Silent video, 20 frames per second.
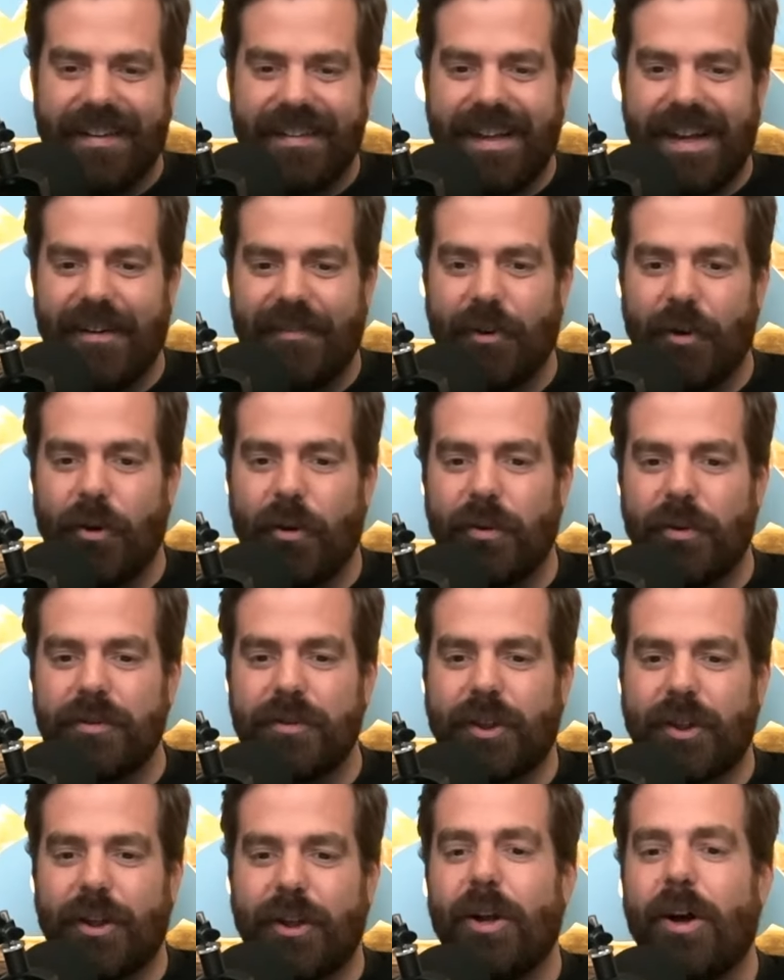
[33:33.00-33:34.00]
They have
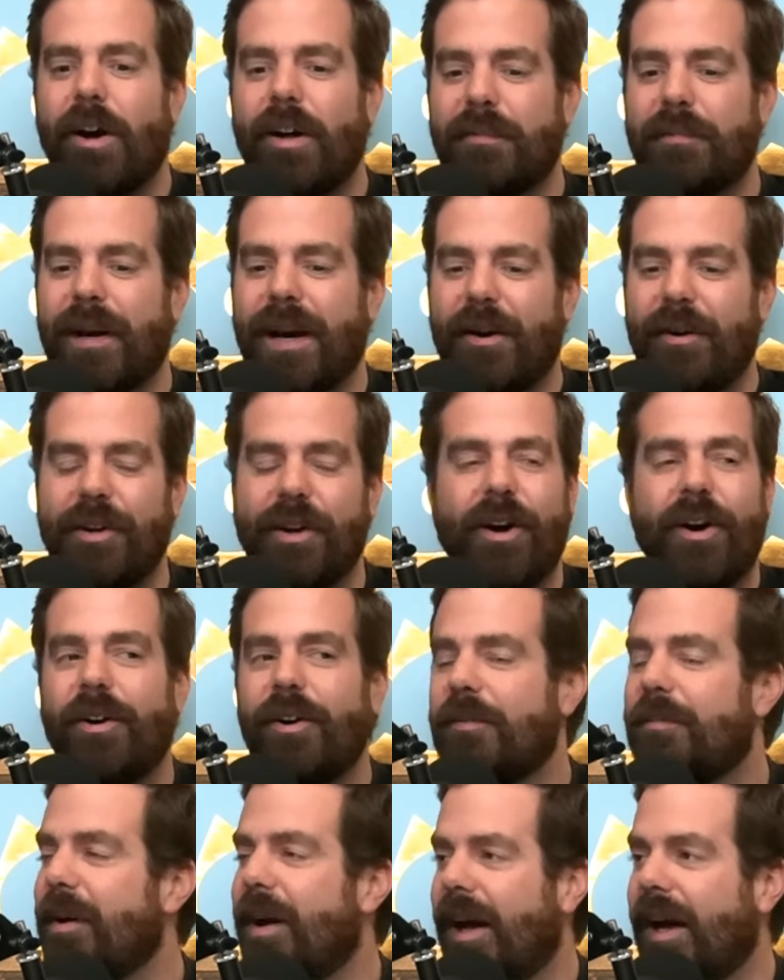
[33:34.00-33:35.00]
old cloth-bound
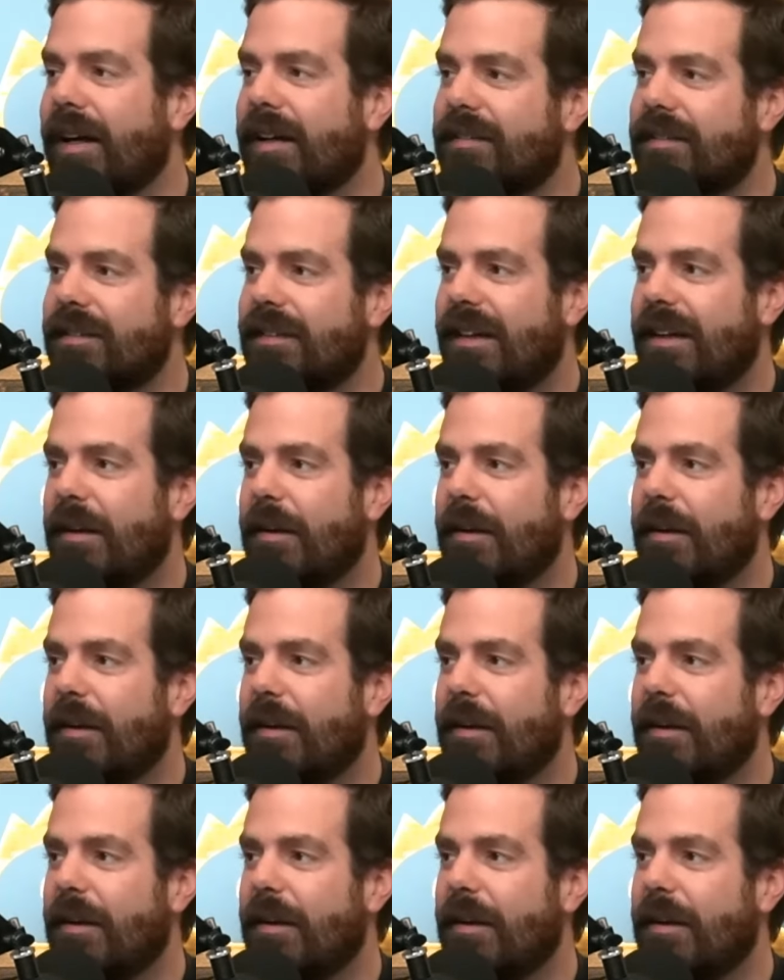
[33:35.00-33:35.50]
hardbacks.